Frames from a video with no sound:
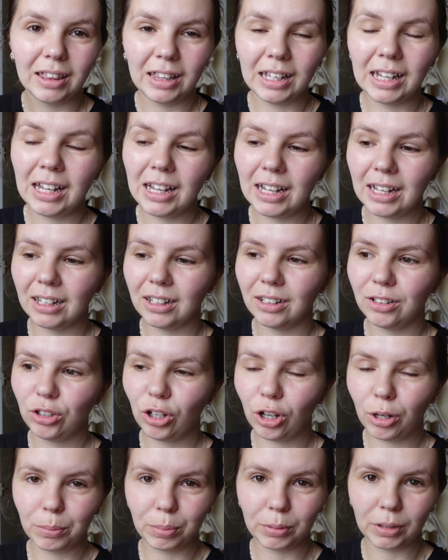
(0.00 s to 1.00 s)
the
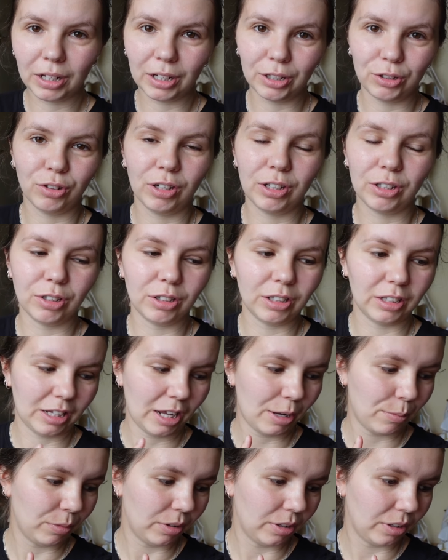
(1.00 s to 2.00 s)
top that I tried on that
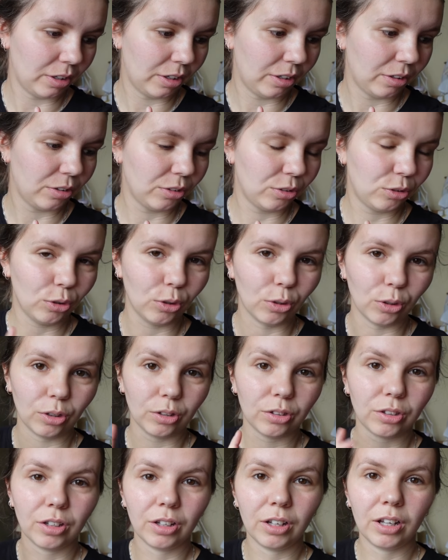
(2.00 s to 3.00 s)
came with the
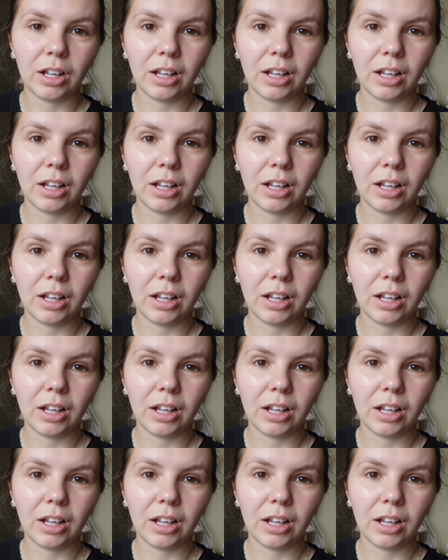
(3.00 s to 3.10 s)
shorts,